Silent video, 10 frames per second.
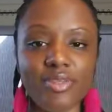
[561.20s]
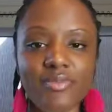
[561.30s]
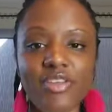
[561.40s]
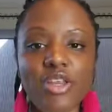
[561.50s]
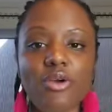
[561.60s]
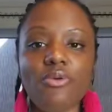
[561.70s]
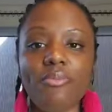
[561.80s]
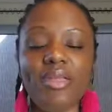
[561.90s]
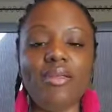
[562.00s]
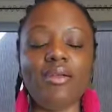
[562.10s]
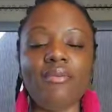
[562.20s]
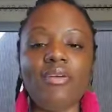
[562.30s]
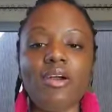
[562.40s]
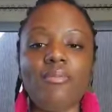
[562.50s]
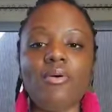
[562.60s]
the video will be
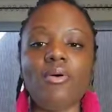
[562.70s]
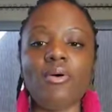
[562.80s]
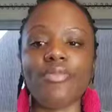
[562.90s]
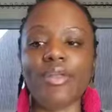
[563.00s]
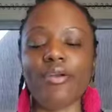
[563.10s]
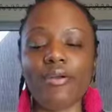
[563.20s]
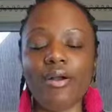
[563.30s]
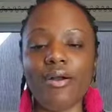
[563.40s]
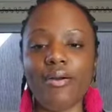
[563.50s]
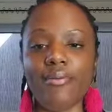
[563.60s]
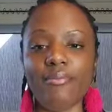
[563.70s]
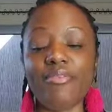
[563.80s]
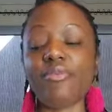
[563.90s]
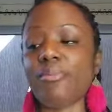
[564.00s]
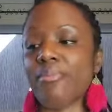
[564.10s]
available on there um,
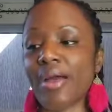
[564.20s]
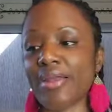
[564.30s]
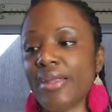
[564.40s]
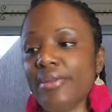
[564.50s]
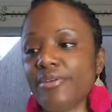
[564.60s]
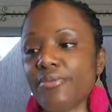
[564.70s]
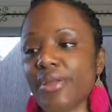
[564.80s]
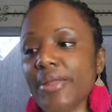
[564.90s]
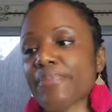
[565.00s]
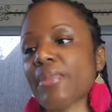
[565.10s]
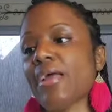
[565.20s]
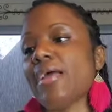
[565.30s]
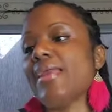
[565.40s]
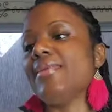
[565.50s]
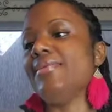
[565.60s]
before by the end of the week
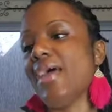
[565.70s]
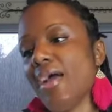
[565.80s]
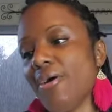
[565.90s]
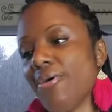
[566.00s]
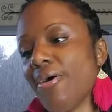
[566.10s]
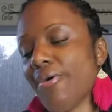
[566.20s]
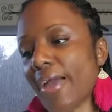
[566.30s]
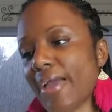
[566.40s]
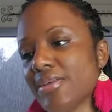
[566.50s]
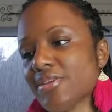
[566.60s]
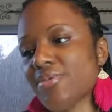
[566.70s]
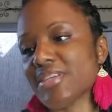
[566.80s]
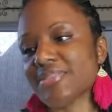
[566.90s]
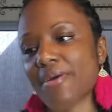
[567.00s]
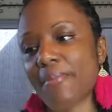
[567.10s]
now, okay, so we
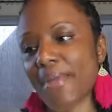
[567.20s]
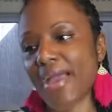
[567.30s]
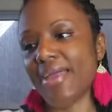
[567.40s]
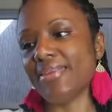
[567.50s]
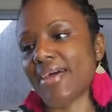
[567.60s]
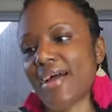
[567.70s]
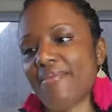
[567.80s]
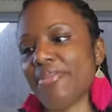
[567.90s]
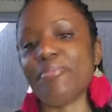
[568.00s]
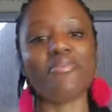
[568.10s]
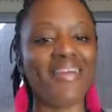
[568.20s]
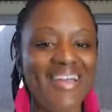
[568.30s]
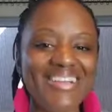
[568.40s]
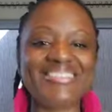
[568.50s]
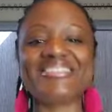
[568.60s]
talked about May live the
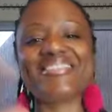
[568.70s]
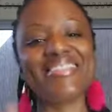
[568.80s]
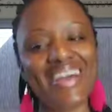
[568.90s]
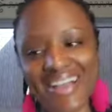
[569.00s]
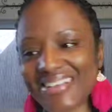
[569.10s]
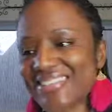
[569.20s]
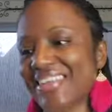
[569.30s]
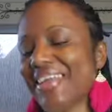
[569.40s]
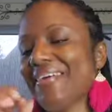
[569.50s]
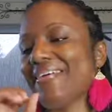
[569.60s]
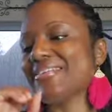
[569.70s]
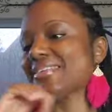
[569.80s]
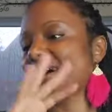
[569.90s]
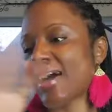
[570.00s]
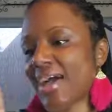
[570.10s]
break. July is here.
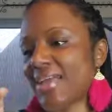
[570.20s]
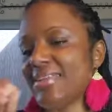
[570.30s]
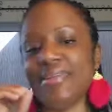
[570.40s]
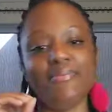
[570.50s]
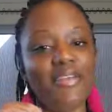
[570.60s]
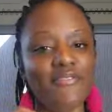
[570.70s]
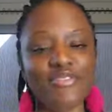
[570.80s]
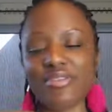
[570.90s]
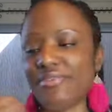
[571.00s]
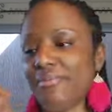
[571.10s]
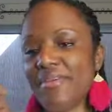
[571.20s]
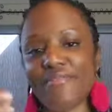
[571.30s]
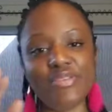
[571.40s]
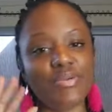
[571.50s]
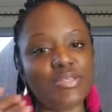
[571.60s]
It's hot in Memphis. You live in
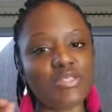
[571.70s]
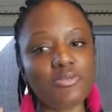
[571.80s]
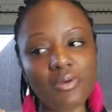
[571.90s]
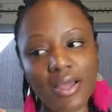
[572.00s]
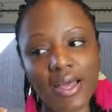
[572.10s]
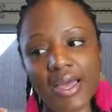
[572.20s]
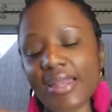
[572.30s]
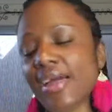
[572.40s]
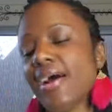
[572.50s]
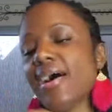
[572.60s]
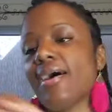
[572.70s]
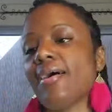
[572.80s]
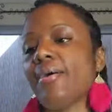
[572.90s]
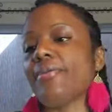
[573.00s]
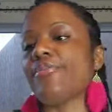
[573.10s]
Memphis, you know it's super hot.
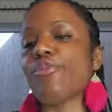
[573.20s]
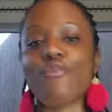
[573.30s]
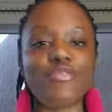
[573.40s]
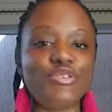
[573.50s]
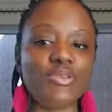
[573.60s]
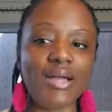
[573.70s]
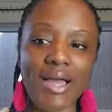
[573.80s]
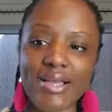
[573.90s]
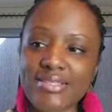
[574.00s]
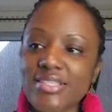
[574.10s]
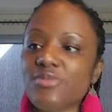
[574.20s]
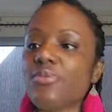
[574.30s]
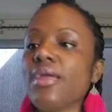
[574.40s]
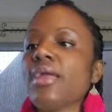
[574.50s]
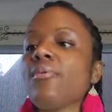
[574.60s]
Uh, the 4th of July is this
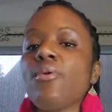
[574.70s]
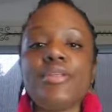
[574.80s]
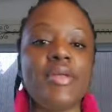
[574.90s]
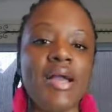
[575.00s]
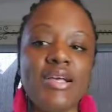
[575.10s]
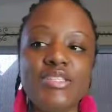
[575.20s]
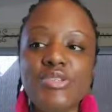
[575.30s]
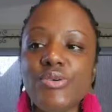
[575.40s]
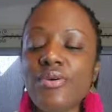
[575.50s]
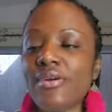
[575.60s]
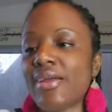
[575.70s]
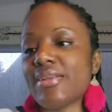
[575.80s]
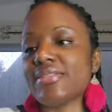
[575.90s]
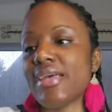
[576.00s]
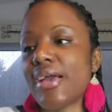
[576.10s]
week. What are you guys doing? Are you
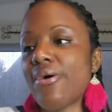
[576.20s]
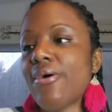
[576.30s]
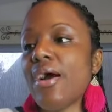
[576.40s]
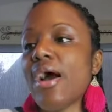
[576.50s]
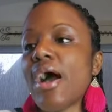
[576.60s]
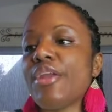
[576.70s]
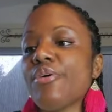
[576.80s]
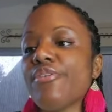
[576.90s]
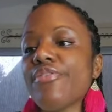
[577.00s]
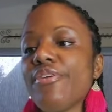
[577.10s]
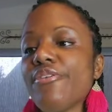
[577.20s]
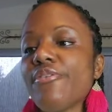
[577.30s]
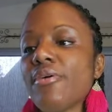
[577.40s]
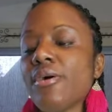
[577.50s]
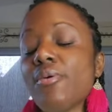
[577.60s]
out of town? I know a
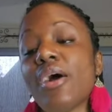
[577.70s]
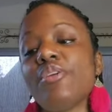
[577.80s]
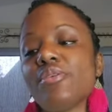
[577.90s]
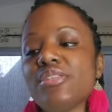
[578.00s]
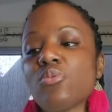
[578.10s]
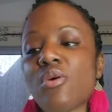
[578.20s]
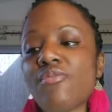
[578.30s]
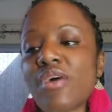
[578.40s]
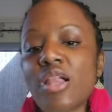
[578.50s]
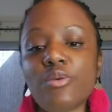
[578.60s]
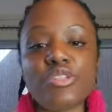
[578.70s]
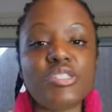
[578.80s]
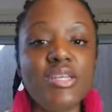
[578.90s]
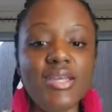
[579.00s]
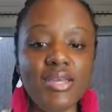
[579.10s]
few, oh, I know at least one follower.
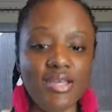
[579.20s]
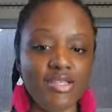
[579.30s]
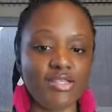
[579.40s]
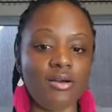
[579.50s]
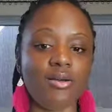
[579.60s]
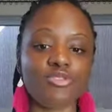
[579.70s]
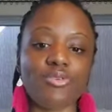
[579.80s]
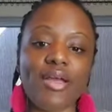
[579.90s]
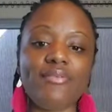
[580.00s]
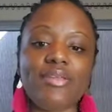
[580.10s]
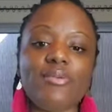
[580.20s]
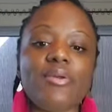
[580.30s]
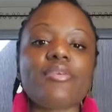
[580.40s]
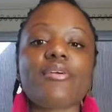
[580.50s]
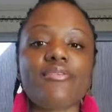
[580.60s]
She is um, traveling
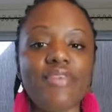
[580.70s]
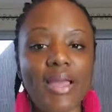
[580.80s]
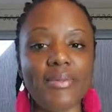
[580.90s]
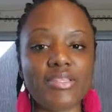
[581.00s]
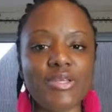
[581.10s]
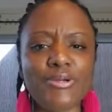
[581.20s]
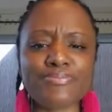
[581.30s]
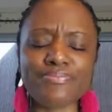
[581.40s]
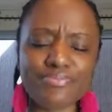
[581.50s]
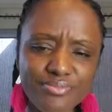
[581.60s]
with her family. So,